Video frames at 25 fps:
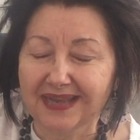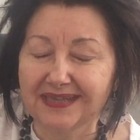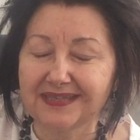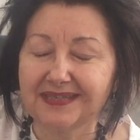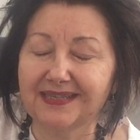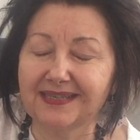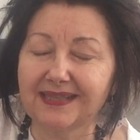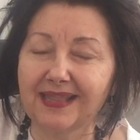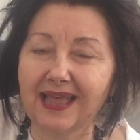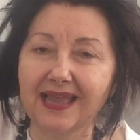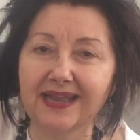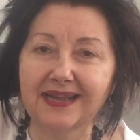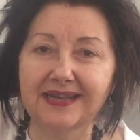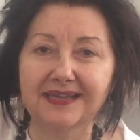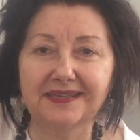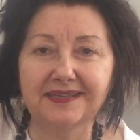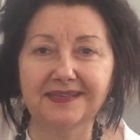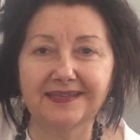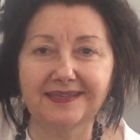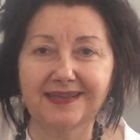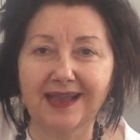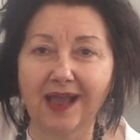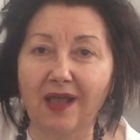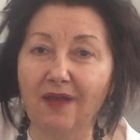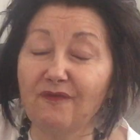It's like a
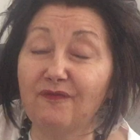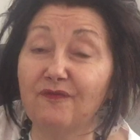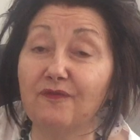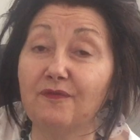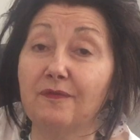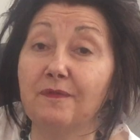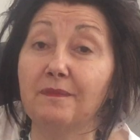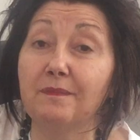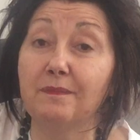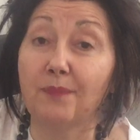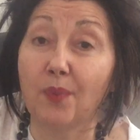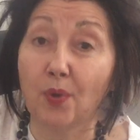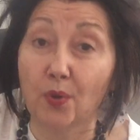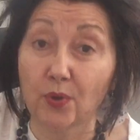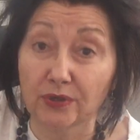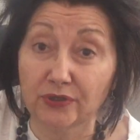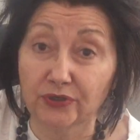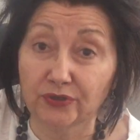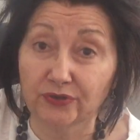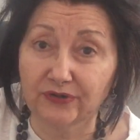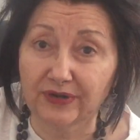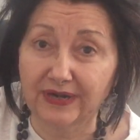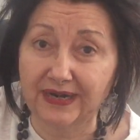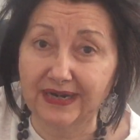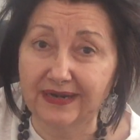
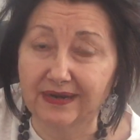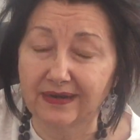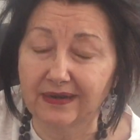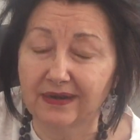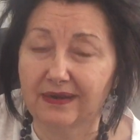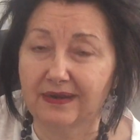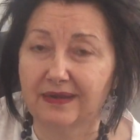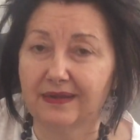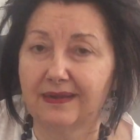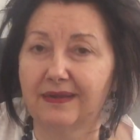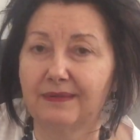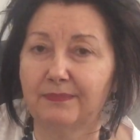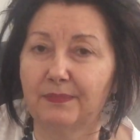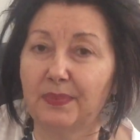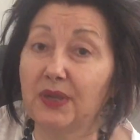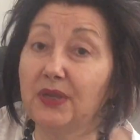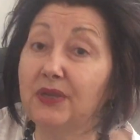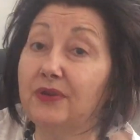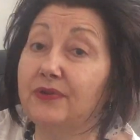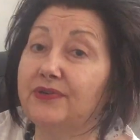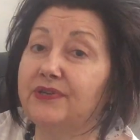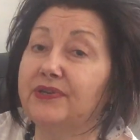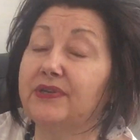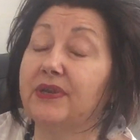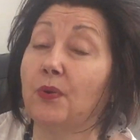self-portrait, but
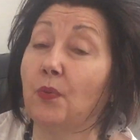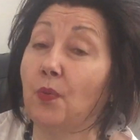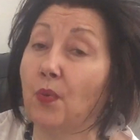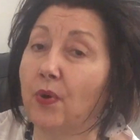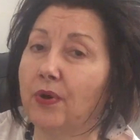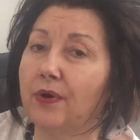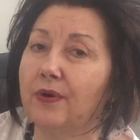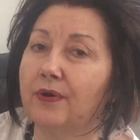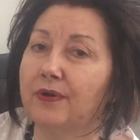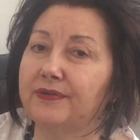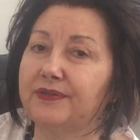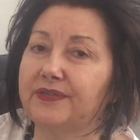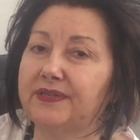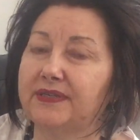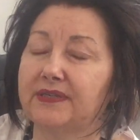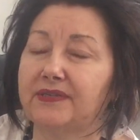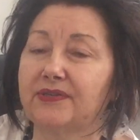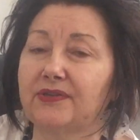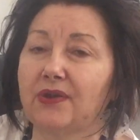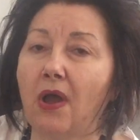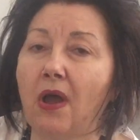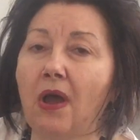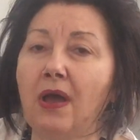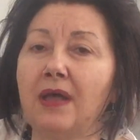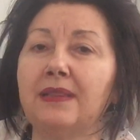using words.
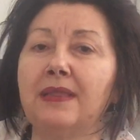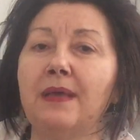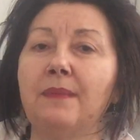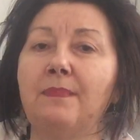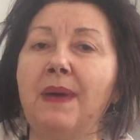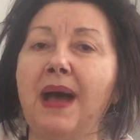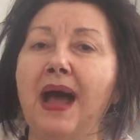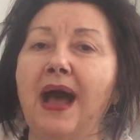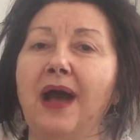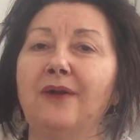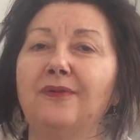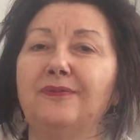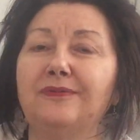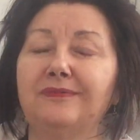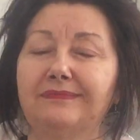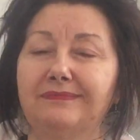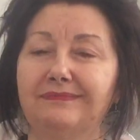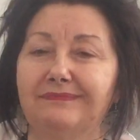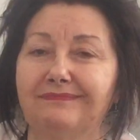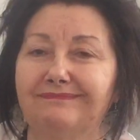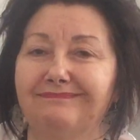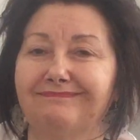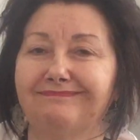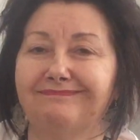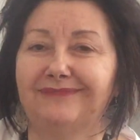It's all about
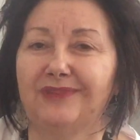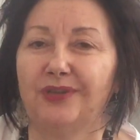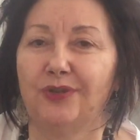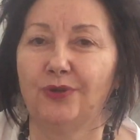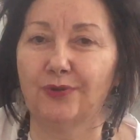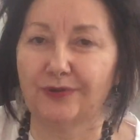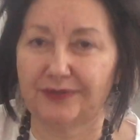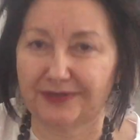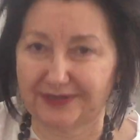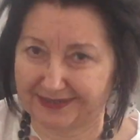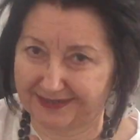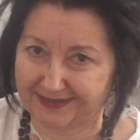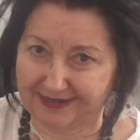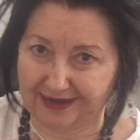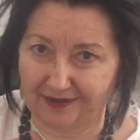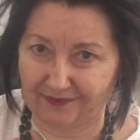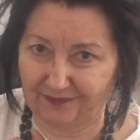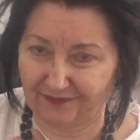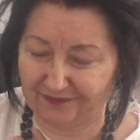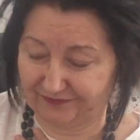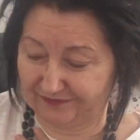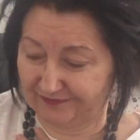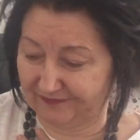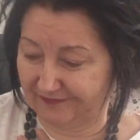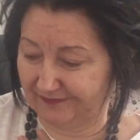
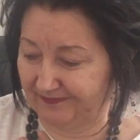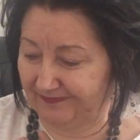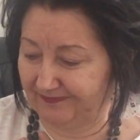yourself.